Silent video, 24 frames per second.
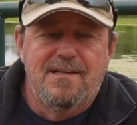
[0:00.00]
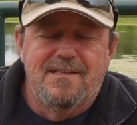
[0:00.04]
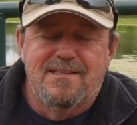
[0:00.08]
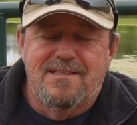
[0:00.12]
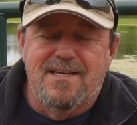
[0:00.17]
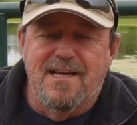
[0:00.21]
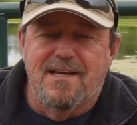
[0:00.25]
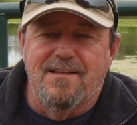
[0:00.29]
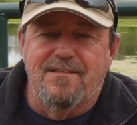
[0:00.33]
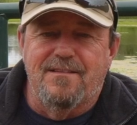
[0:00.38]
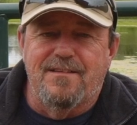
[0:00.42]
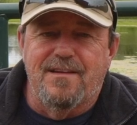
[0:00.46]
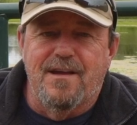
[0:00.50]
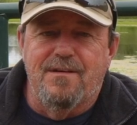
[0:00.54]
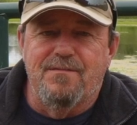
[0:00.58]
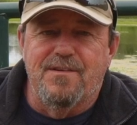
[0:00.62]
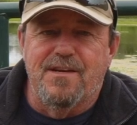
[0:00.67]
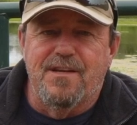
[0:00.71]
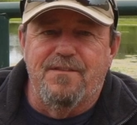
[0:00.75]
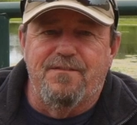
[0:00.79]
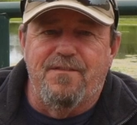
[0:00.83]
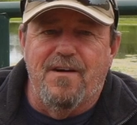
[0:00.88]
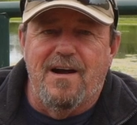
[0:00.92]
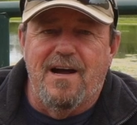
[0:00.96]

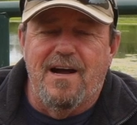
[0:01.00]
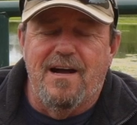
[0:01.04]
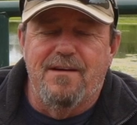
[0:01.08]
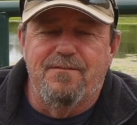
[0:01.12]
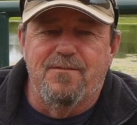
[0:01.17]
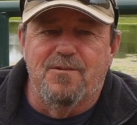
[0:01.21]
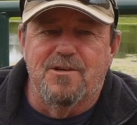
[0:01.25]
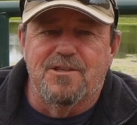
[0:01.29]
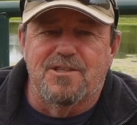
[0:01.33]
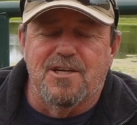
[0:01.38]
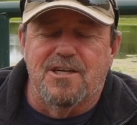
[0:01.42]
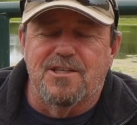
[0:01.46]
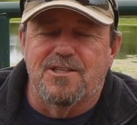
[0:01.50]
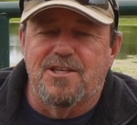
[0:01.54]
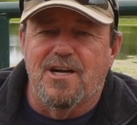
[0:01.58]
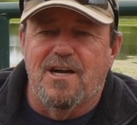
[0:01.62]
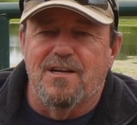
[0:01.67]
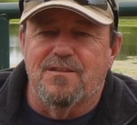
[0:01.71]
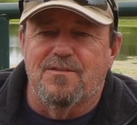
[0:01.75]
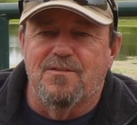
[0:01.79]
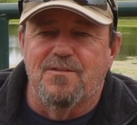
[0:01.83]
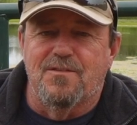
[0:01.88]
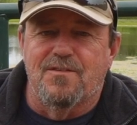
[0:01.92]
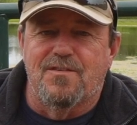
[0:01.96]
1075, which I
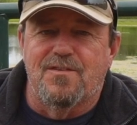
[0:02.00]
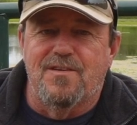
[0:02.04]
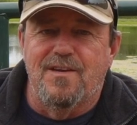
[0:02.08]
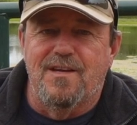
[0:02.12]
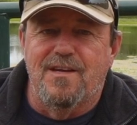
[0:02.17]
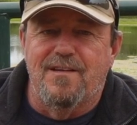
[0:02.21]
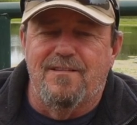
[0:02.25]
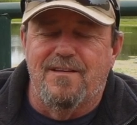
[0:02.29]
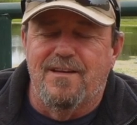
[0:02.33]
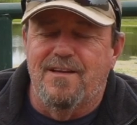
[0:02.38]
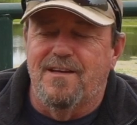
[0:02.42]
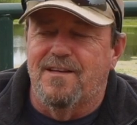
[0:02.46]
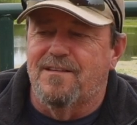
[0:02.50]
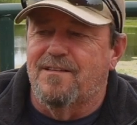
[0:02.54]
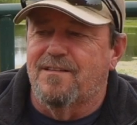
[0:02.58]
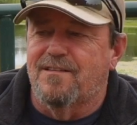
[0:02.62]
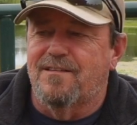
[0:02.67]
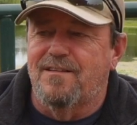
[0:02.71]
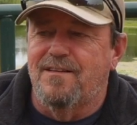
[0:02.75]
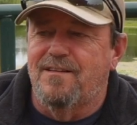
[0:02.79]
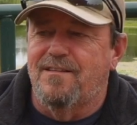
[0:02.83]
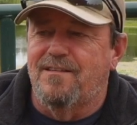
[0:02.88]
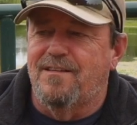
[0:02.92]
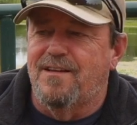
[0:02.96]
shot through the CZ, and the
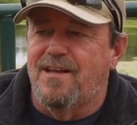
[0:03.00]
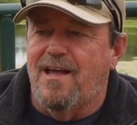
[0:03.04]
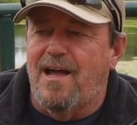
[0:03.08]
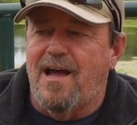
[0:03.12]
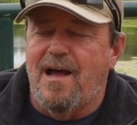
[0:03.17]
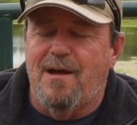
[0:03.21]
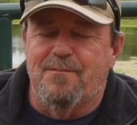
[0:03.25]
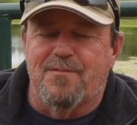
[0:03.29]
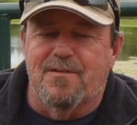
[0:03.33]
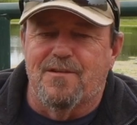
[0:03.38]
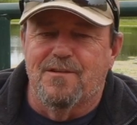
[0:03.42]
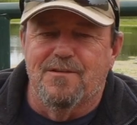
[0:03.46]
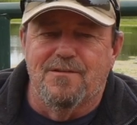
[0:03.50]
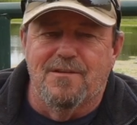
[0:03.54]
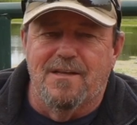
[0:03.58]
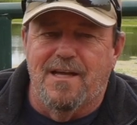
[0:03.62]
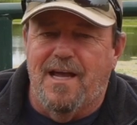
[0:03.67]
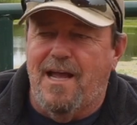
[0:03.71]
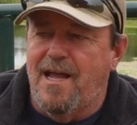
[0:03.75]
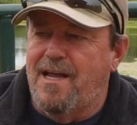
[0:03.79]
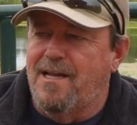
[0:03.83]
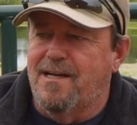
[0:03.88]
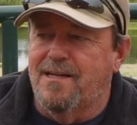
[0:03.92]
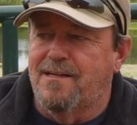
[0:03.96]
CZ absolutely
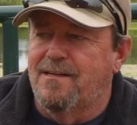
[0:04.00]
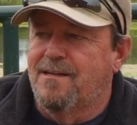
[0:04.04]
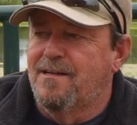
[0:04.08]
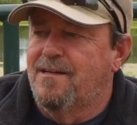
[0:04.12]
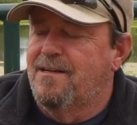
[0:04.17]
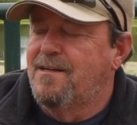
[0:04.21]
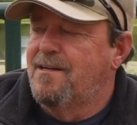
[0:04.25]
hated.